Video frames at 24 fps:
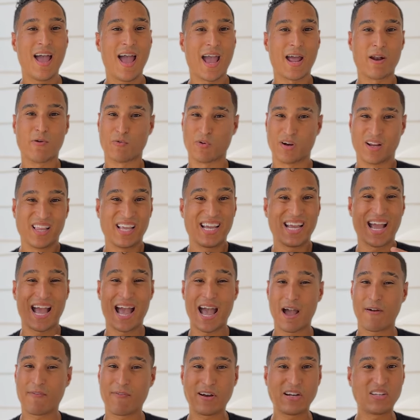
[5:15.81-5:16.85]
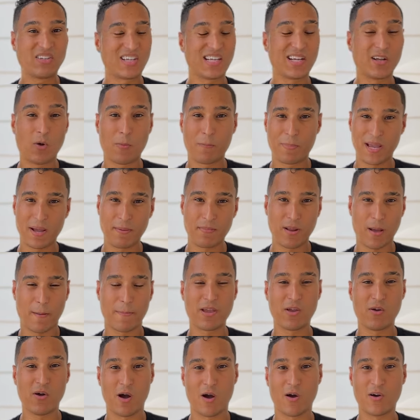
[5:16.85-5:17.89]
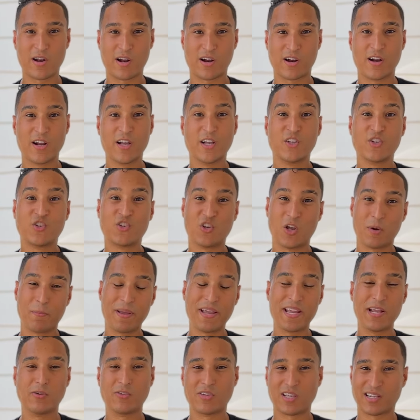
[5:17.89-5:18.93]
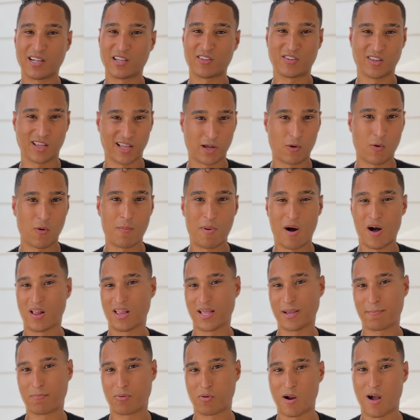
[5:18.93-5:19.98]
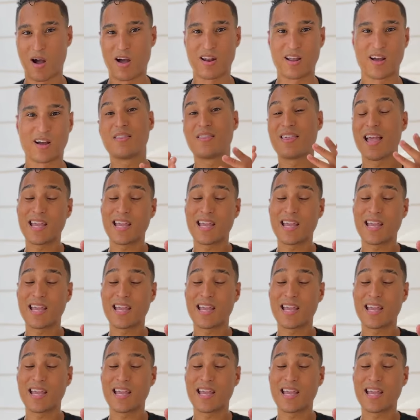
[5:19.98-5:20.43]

And really every single BMW owner should be using this LiquiMoly product.